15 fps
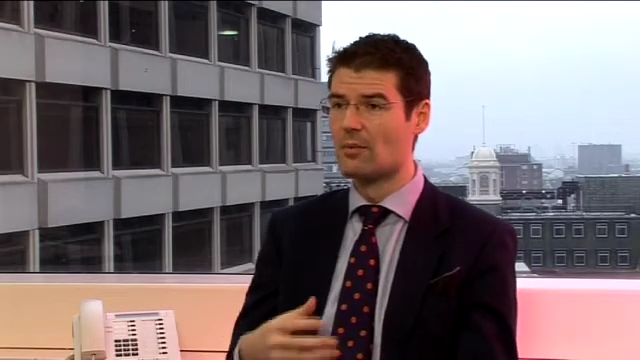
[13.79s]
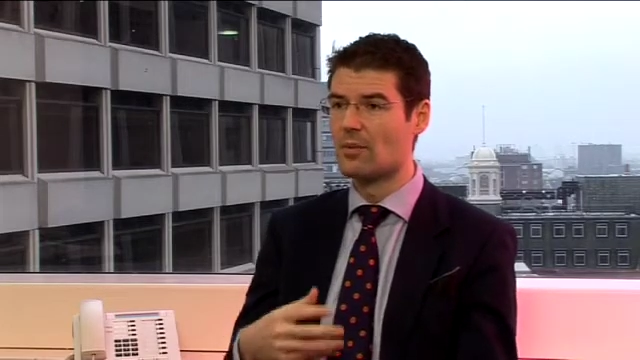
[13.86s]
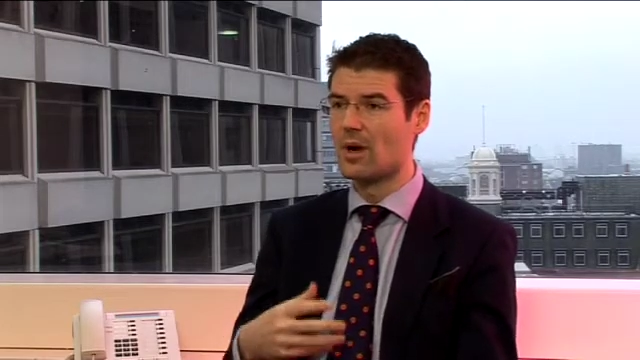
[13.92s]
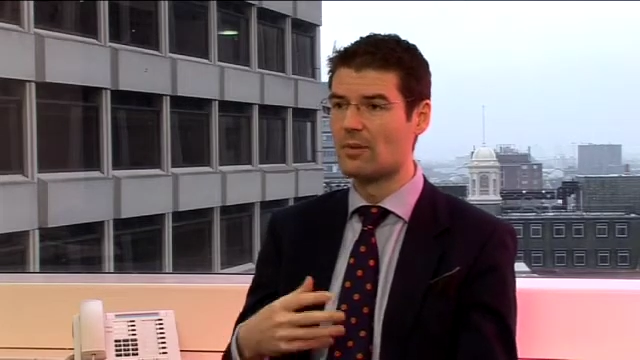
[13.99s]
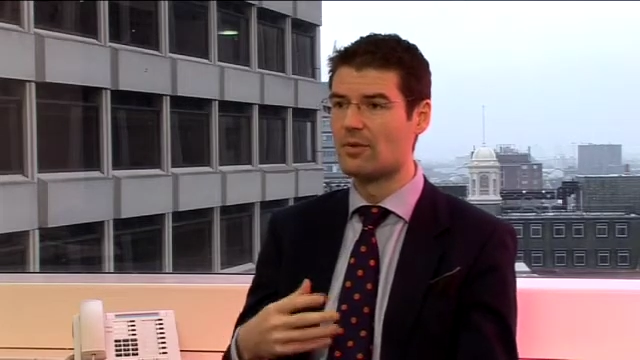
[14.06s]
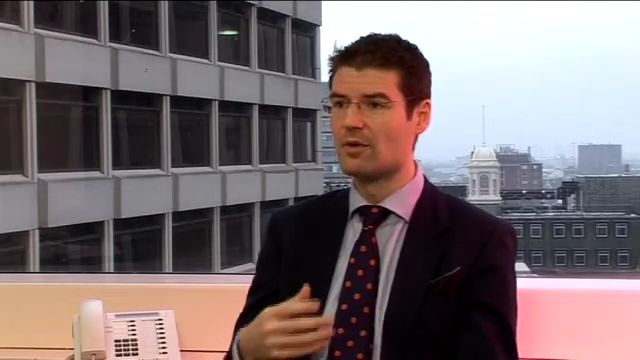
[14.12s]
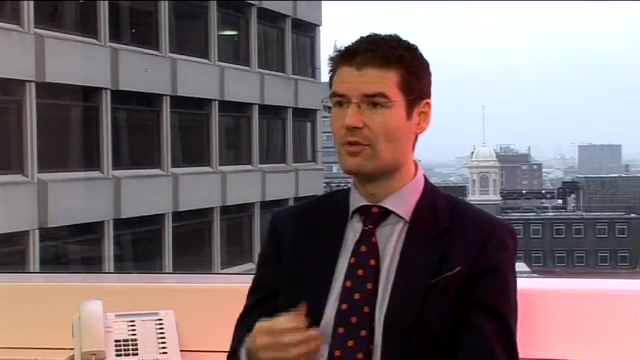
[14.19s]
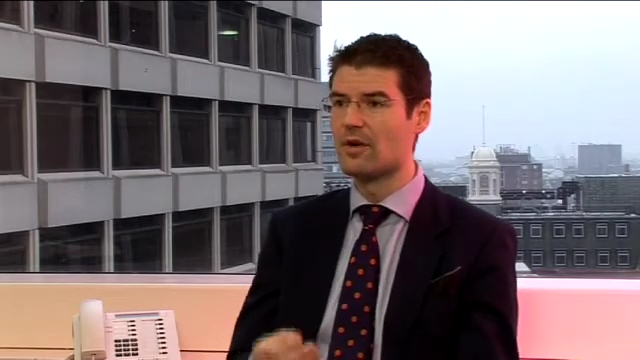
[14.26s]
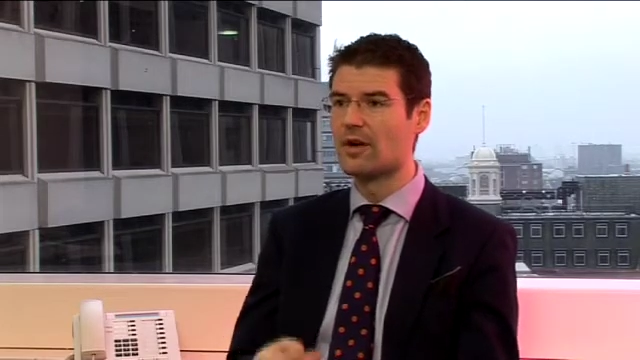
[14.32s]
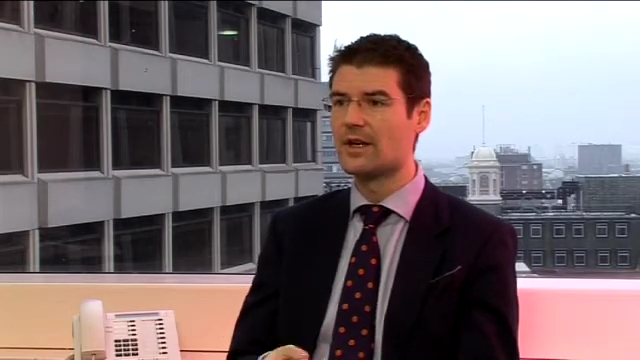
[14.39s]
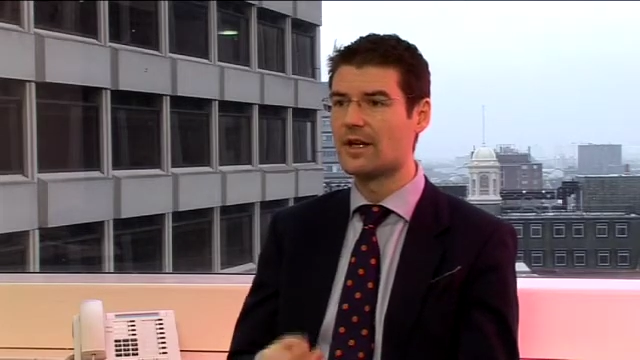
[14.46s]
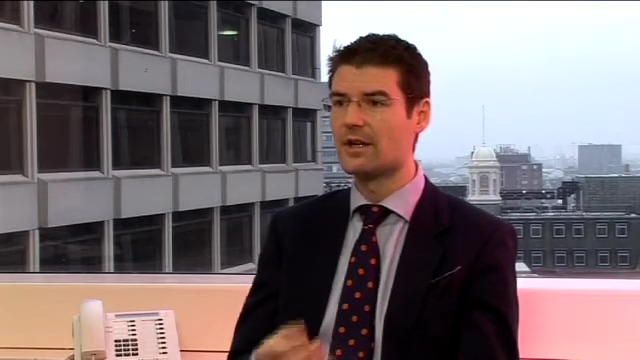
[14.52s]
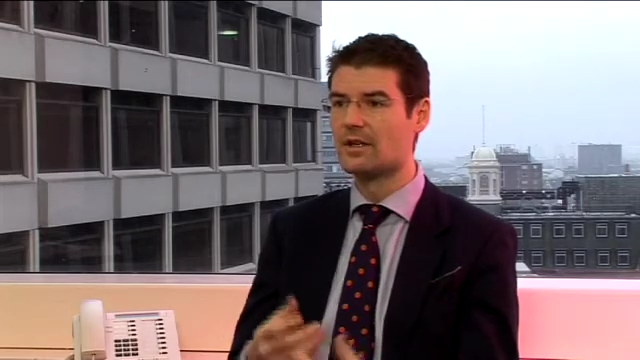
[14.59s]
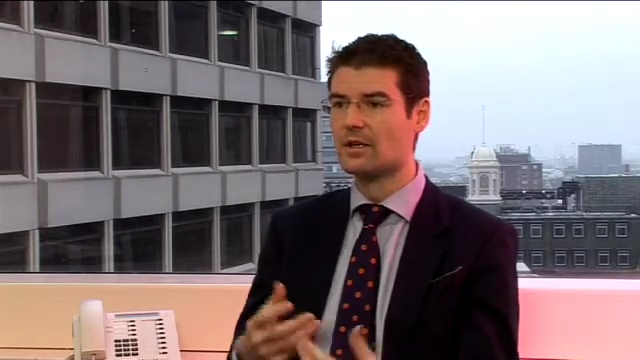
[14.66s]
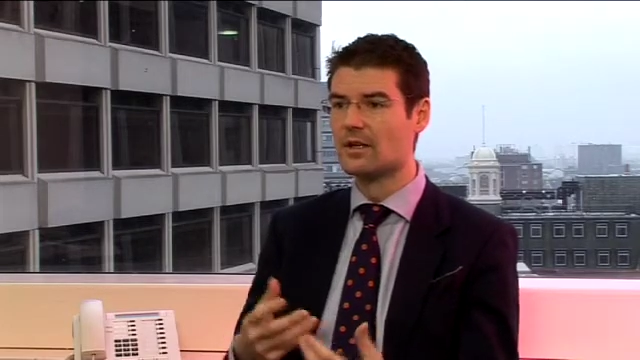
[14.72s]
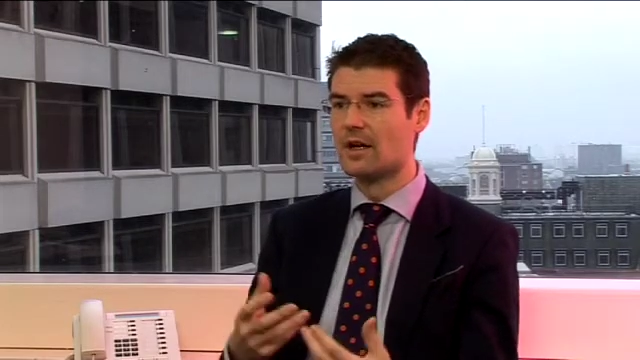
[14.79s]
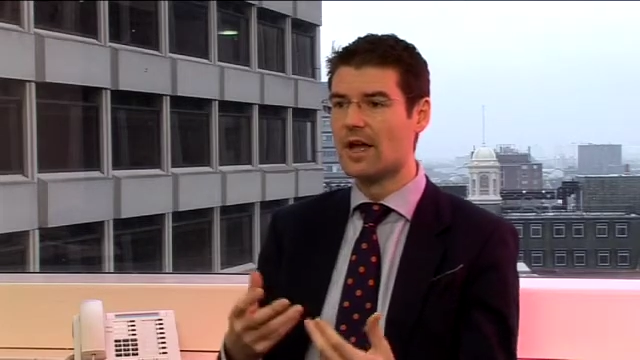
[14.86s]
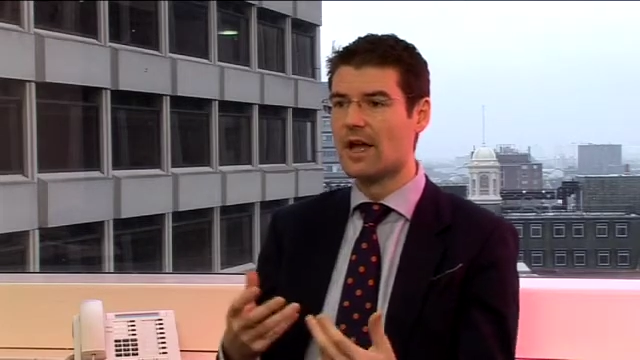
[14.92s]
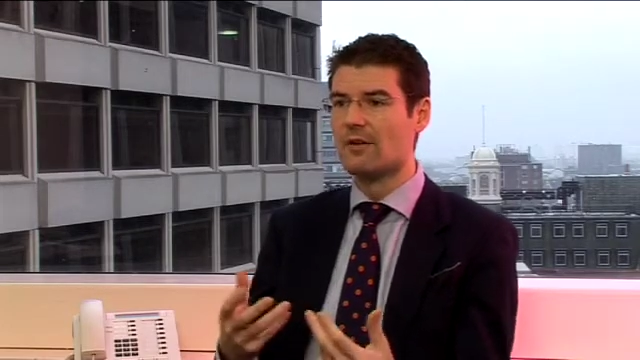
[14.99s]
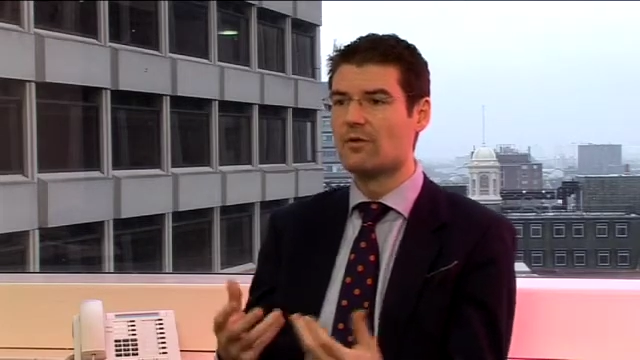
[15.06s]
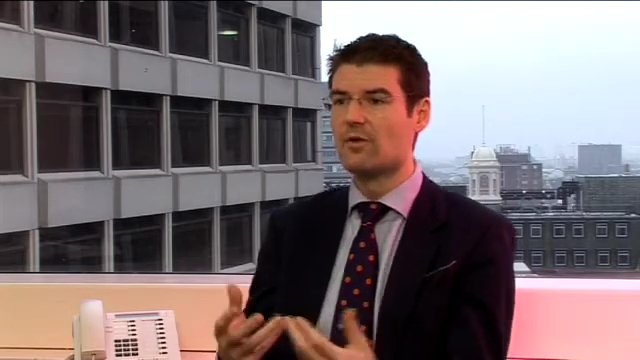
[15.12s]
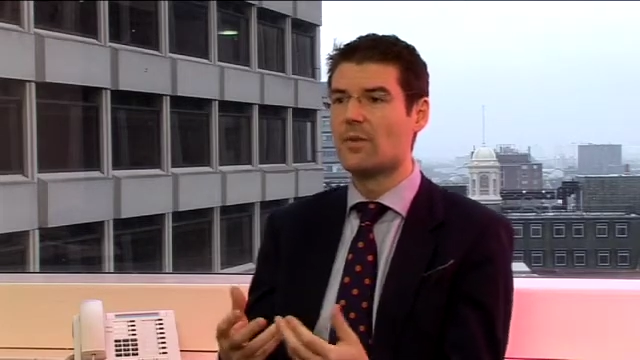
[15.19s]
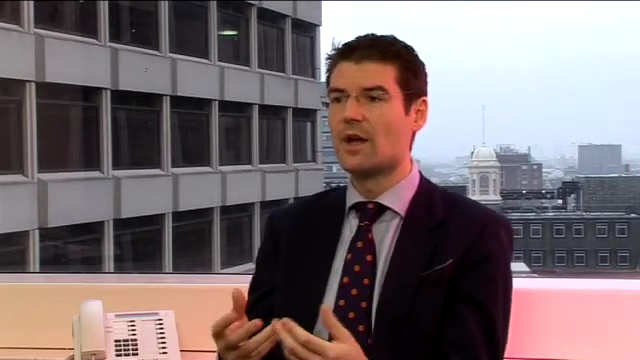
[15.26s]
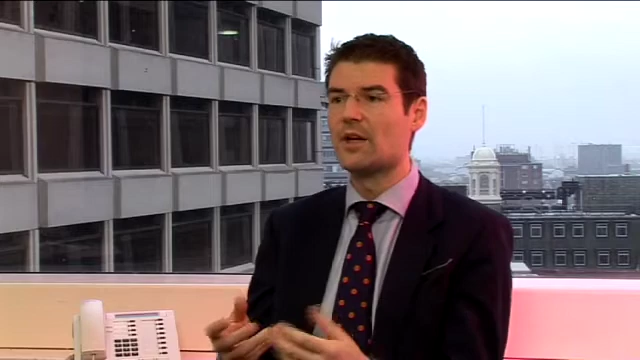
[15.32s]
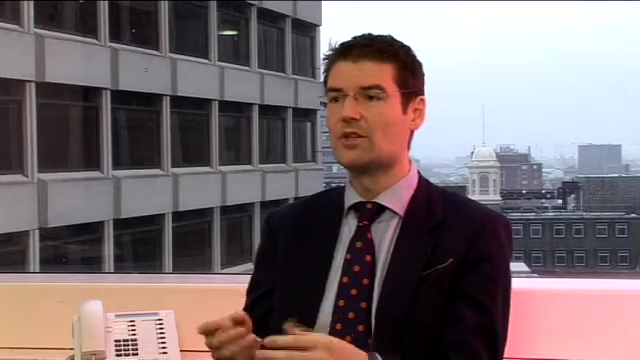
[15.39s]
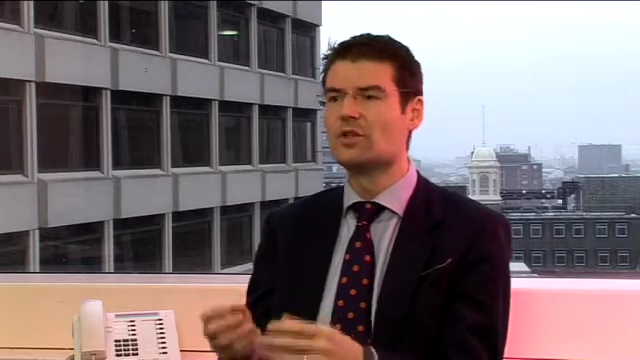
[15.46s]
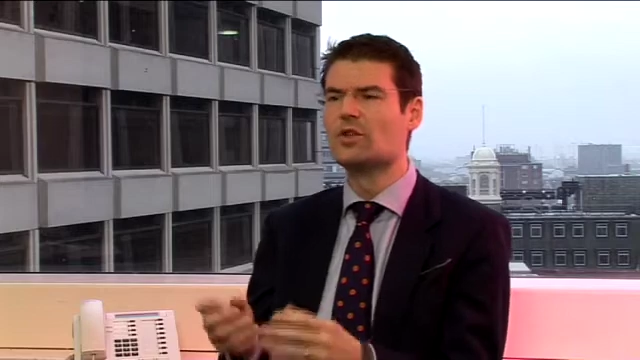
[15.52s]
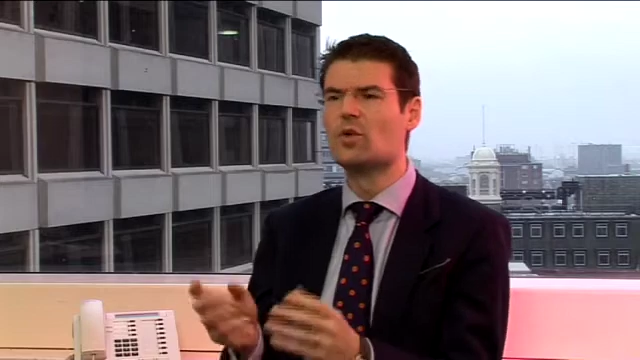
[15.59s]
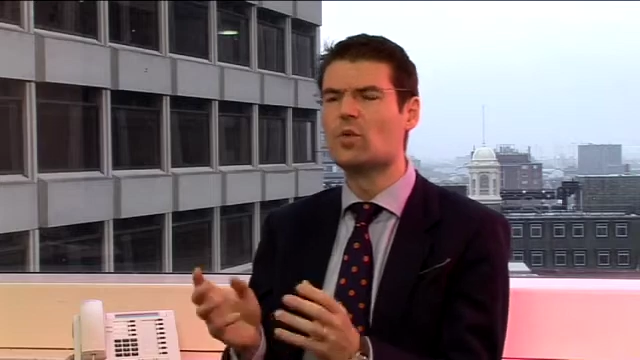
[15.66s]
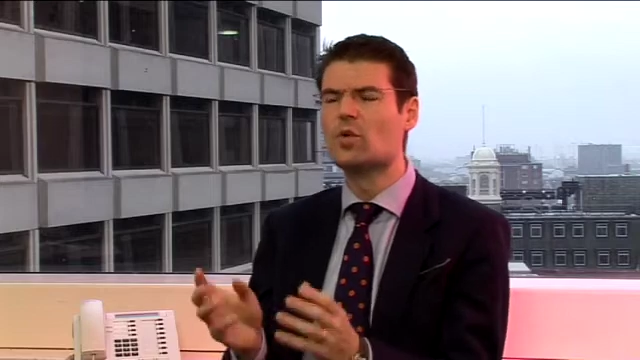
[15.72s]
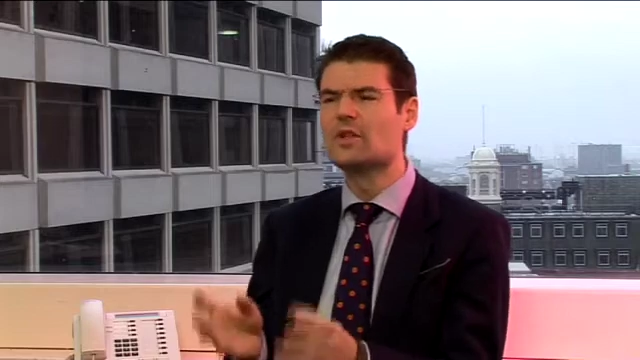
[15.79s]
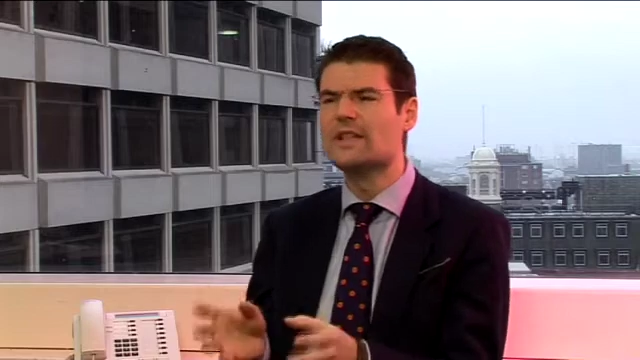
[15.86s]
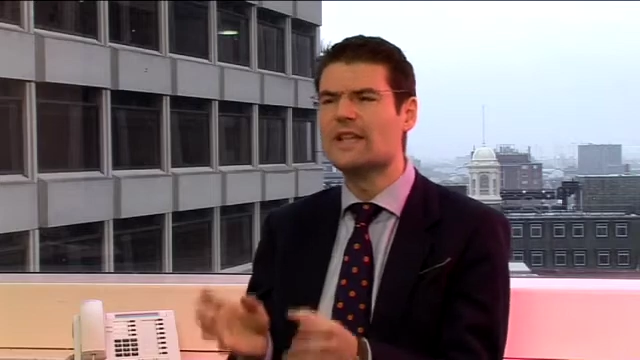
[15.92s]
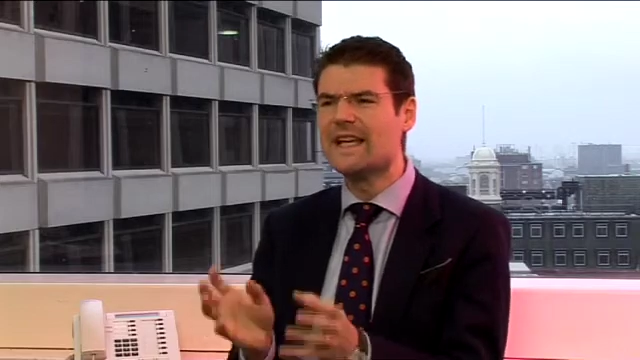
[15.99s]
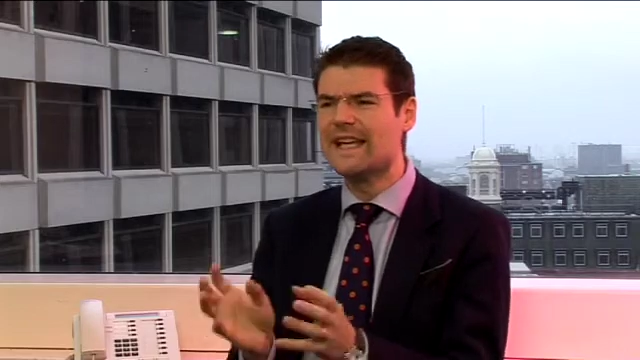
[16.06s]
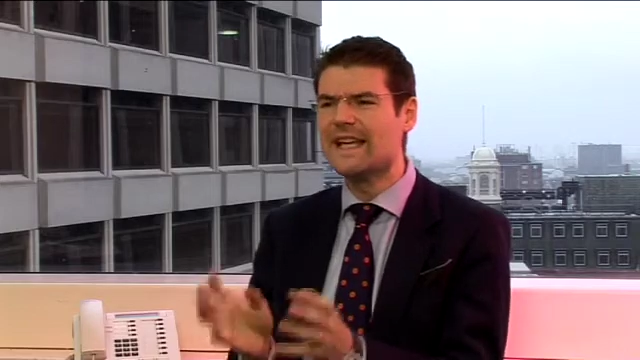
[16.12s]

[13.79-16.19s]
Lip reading: by providing information that wouldn't